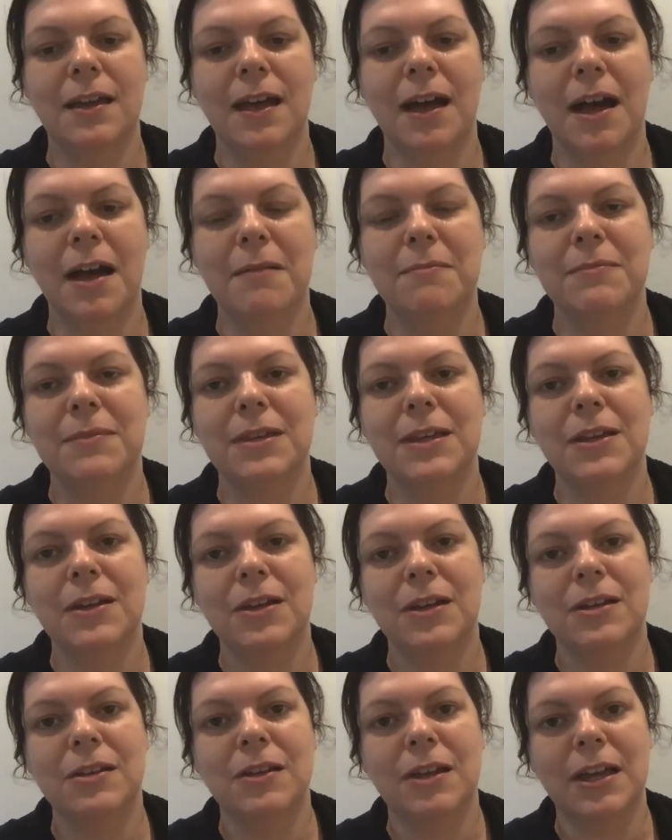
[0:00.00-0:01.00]
You
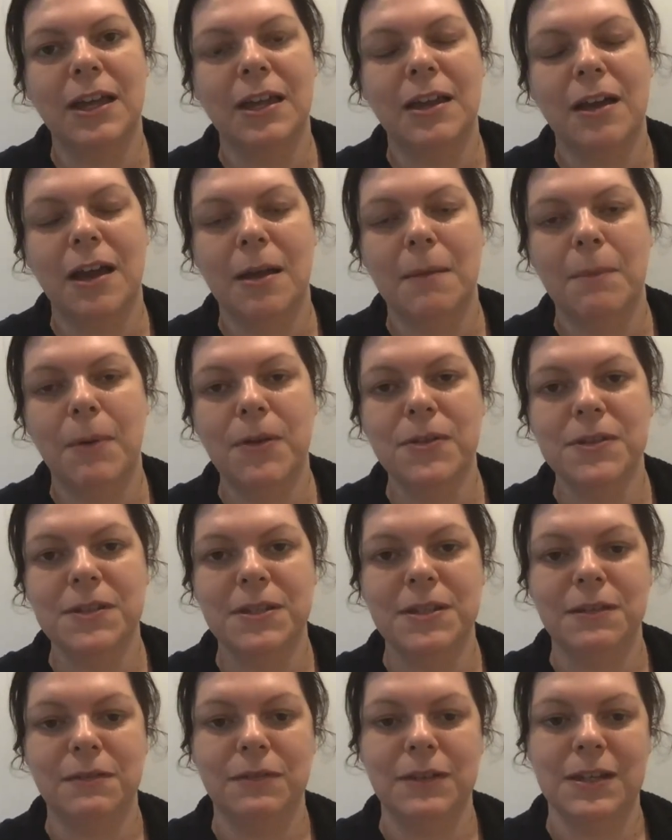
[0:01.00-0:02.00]
can look at a
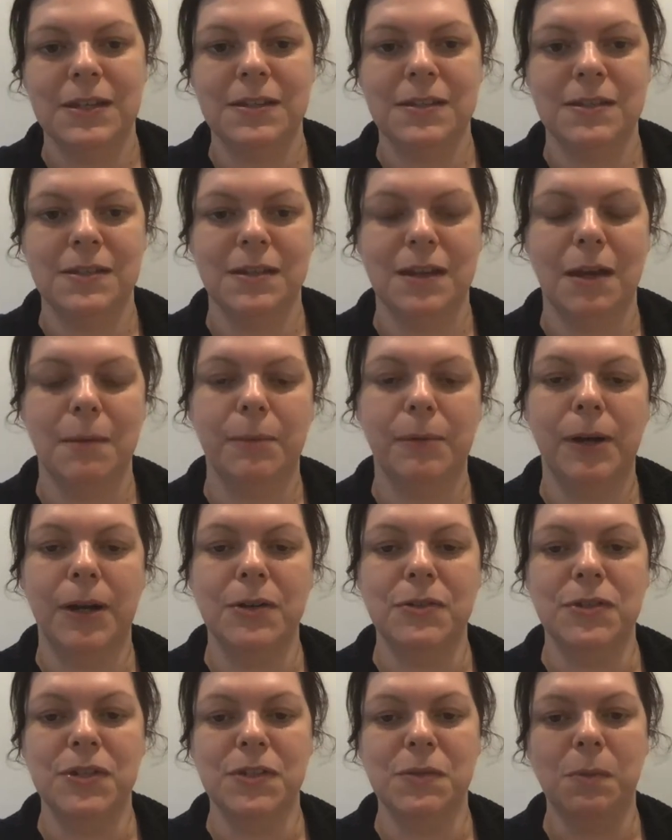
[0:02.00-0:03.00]
positivist
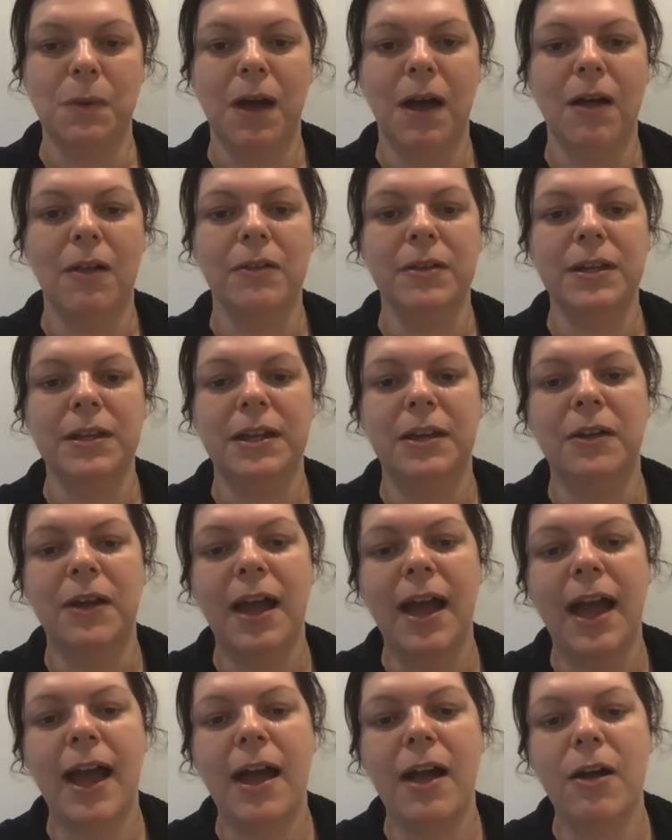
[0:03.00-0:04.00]
approach as well.
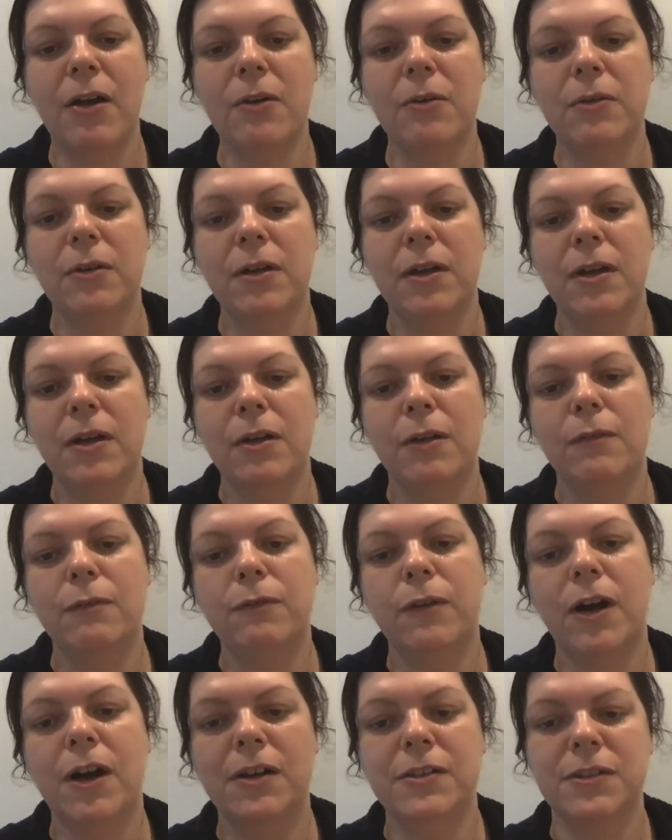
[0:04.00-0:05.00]
How
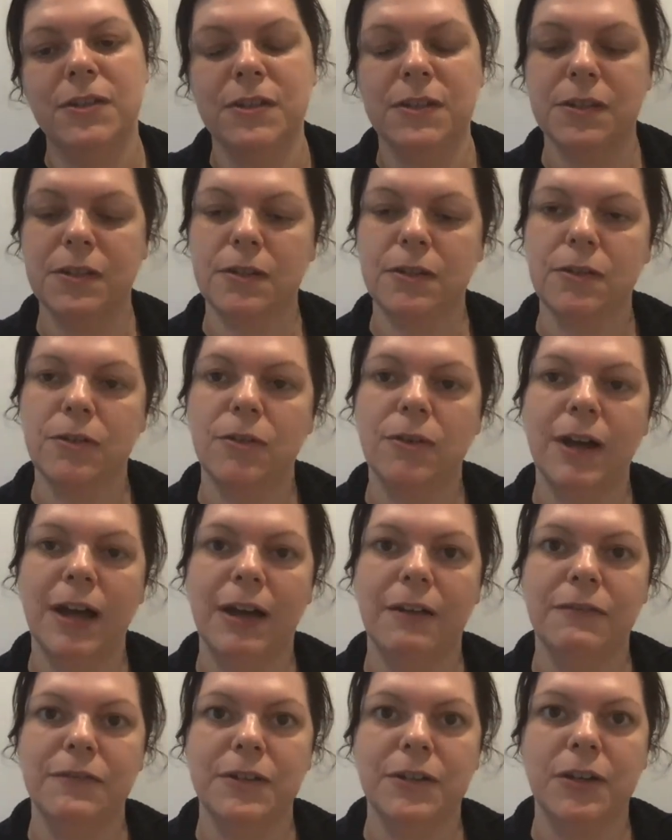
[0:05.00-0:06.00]
far does the law
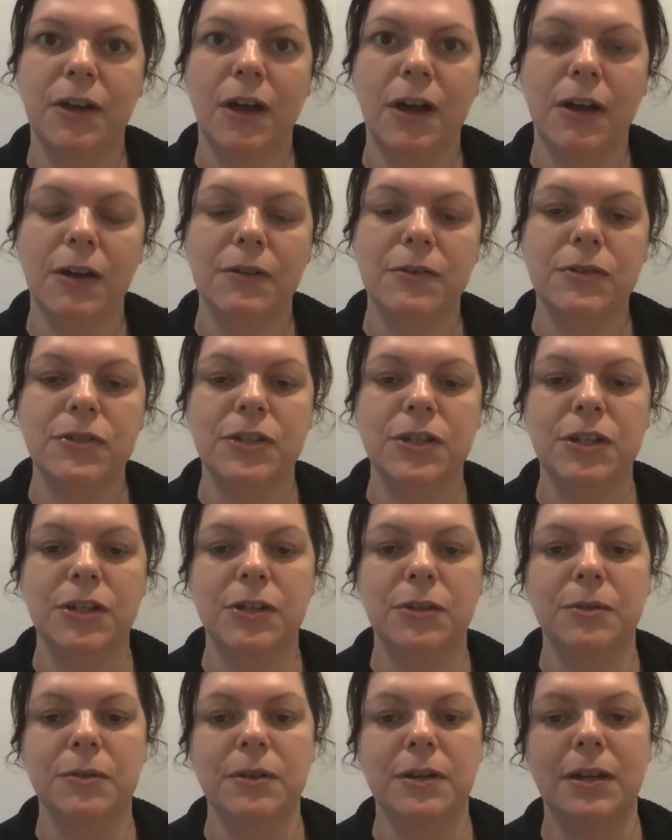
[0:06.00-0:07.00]
have to go
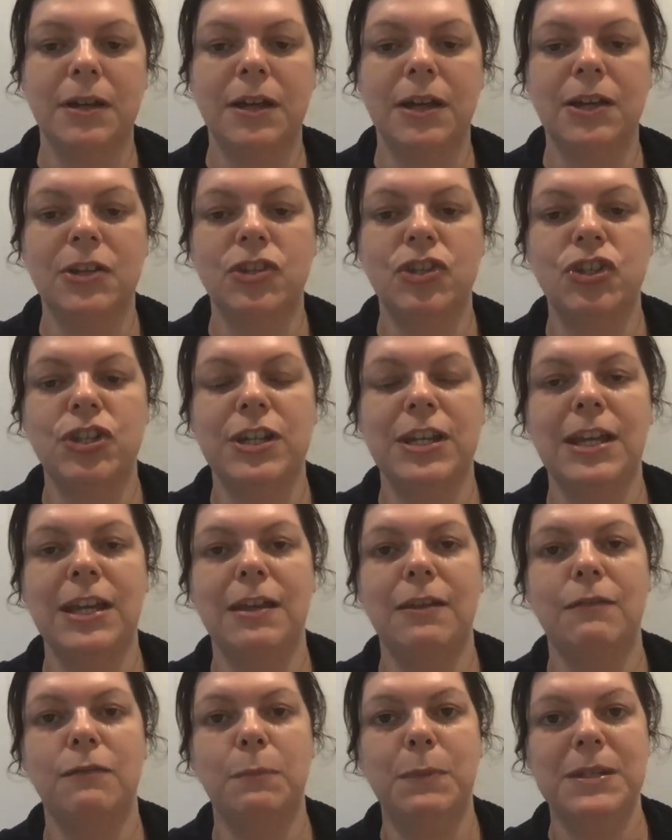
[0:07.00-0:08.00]
to
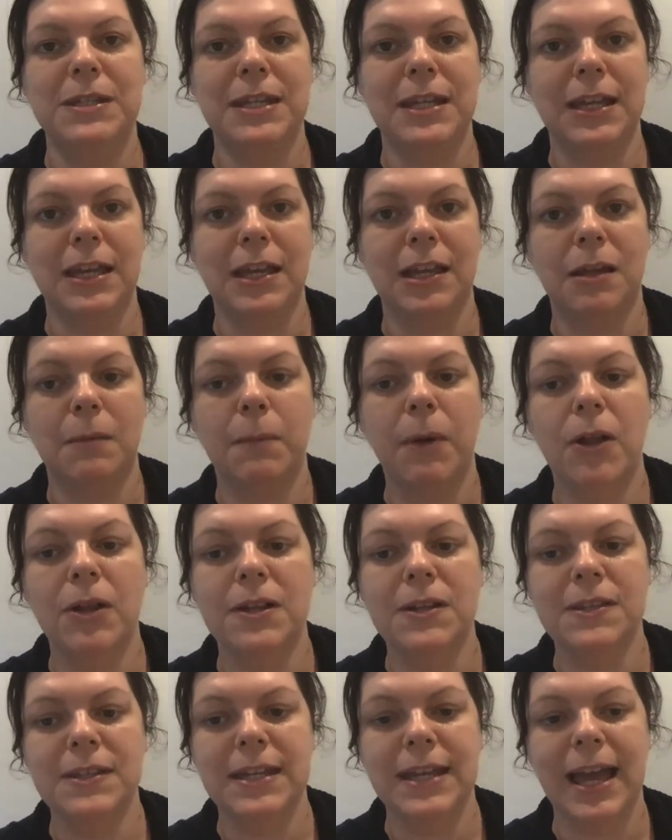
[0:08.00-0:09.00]
achieve particular
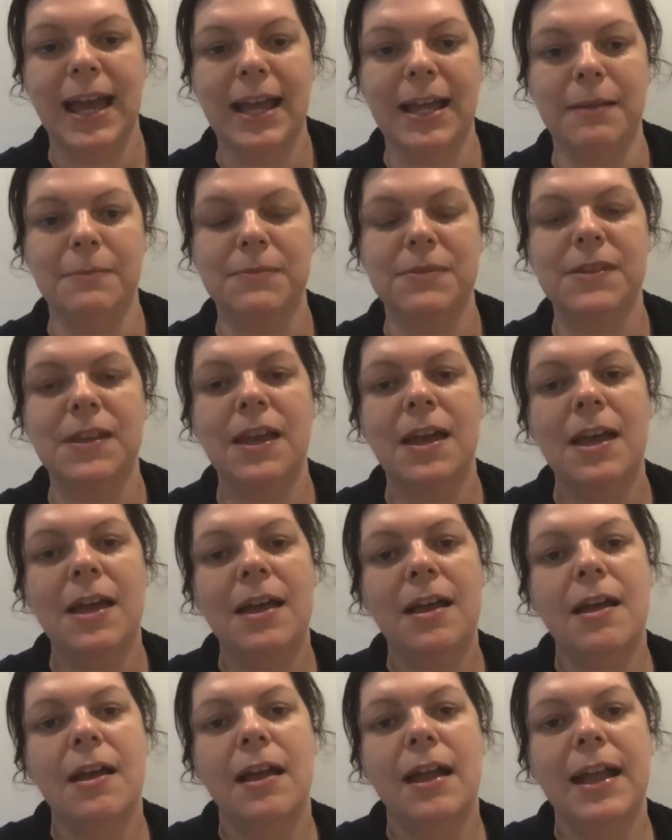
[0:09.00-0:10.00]
policy aims?
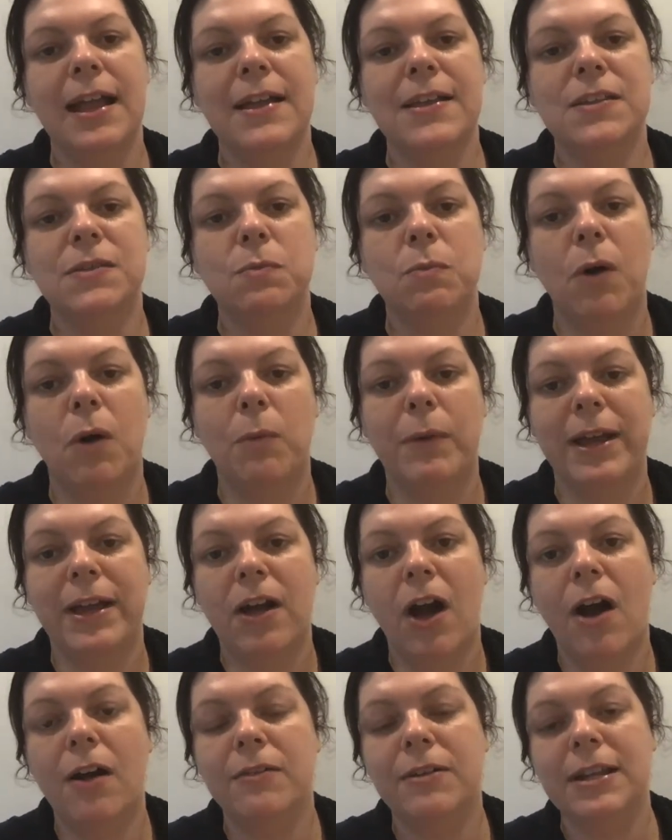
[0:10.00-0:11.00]
Is what we
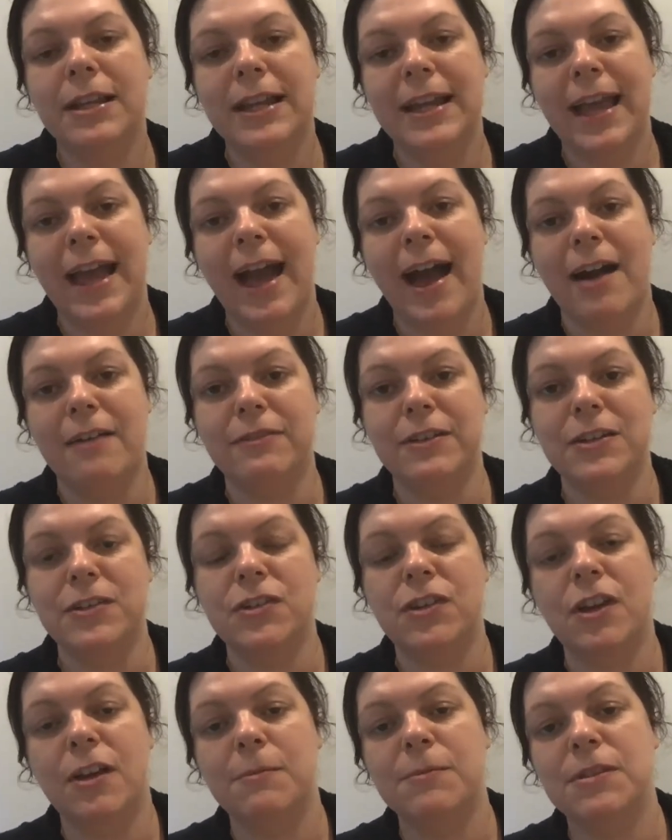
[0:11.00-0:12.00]
currently have in
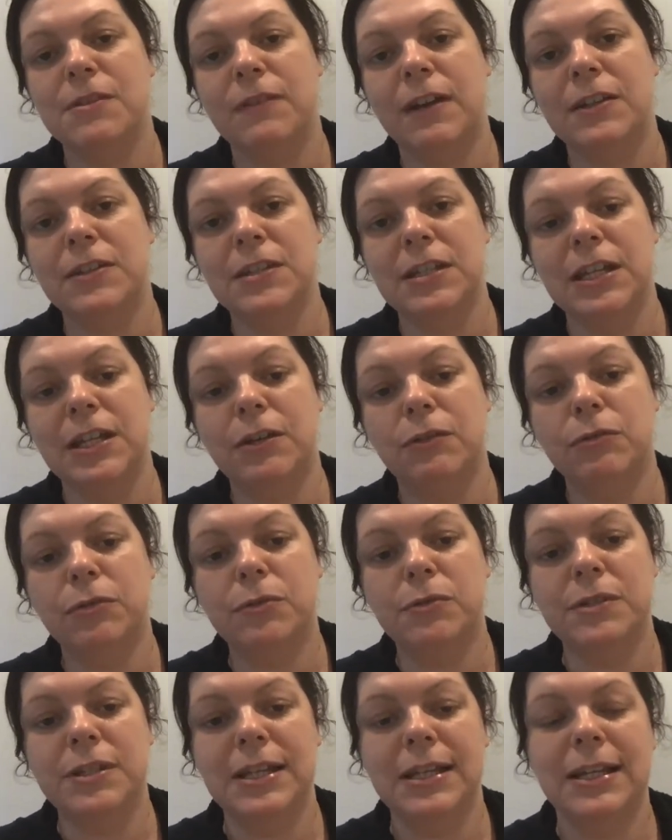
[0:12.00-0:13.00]
terms of
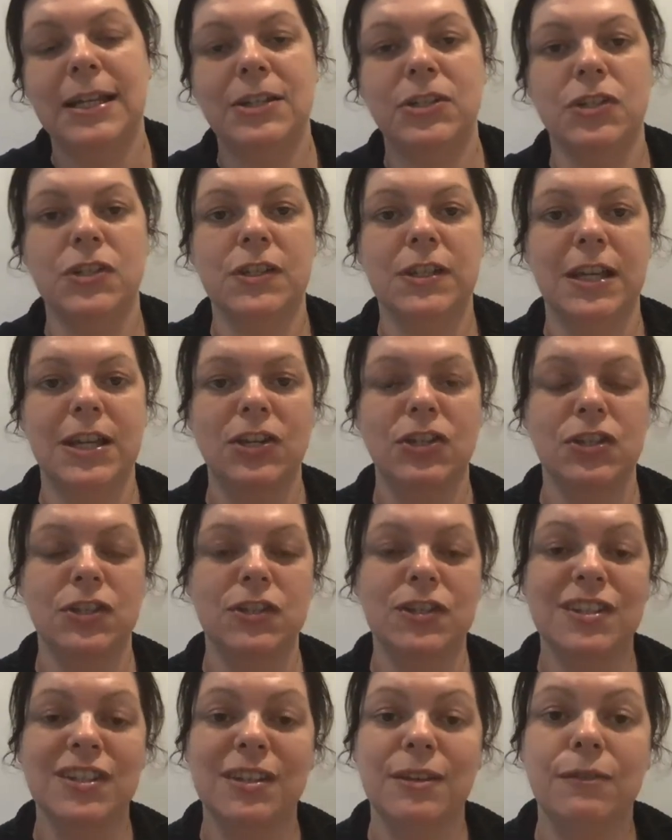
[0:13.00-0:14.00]
anti-cruelty
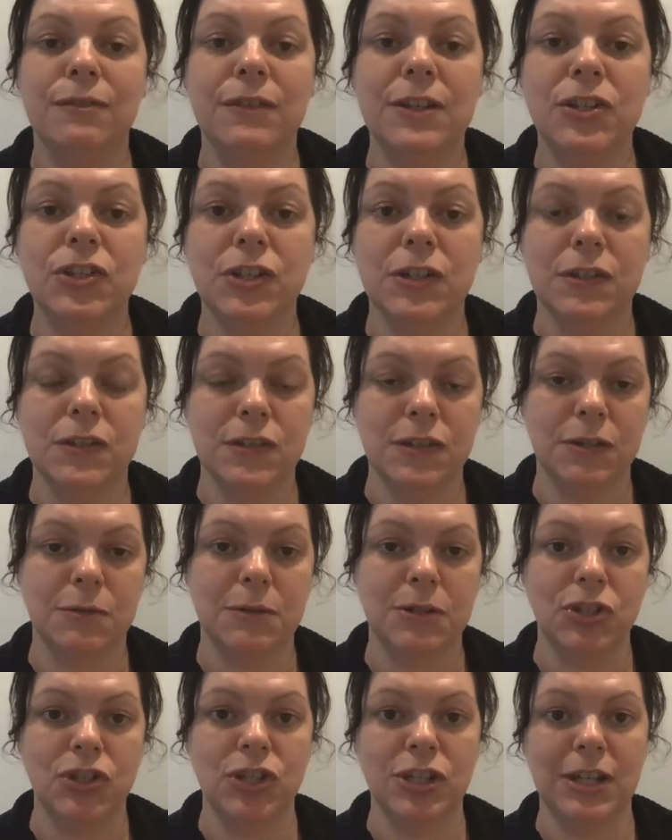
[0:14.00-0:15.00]
legislation sufficient to
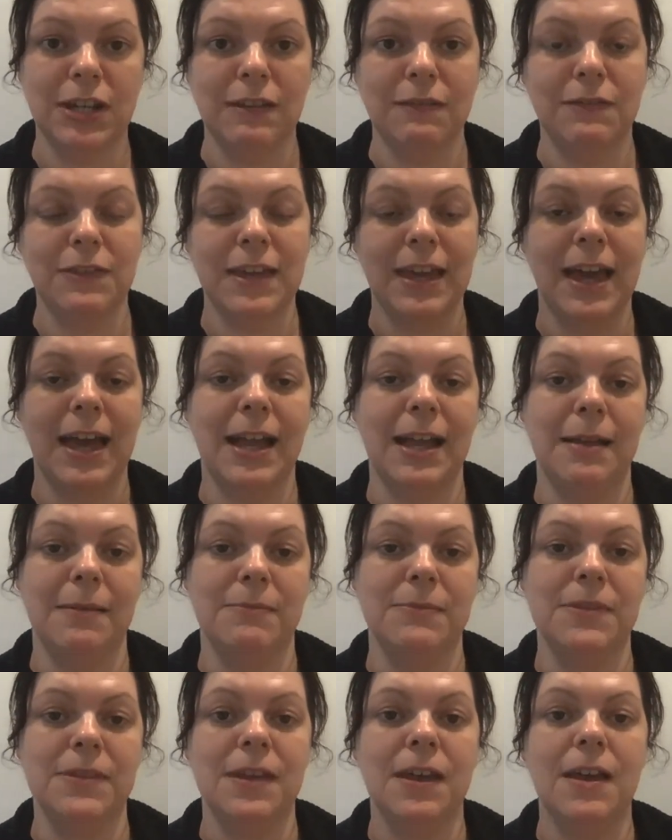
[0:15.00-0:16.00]
achieve the
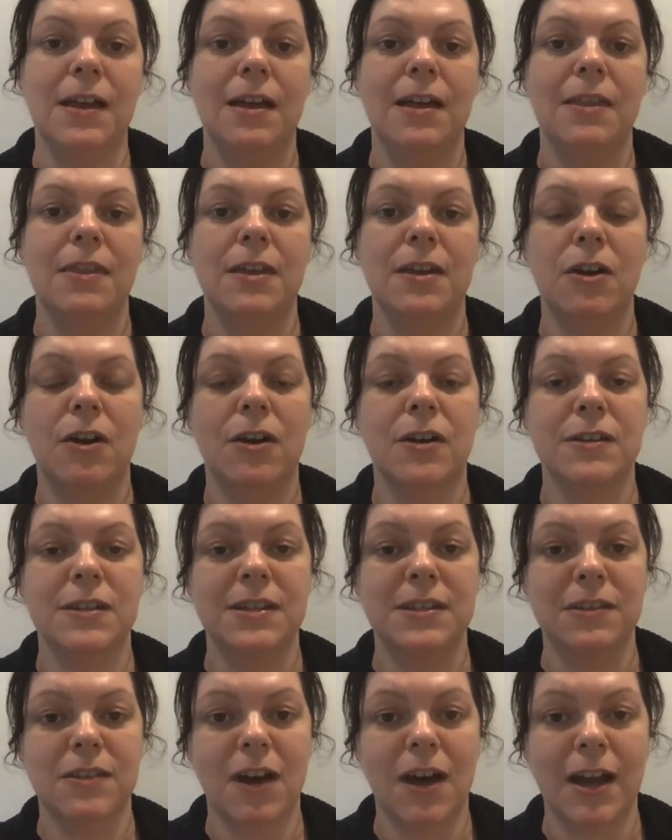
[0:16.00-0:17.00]
aims that are
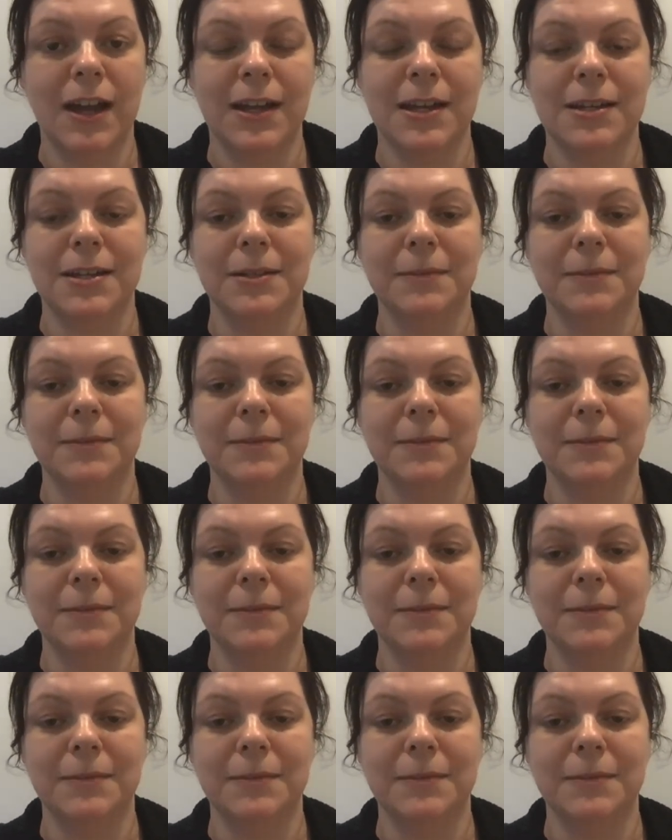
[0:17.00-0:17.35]
desired?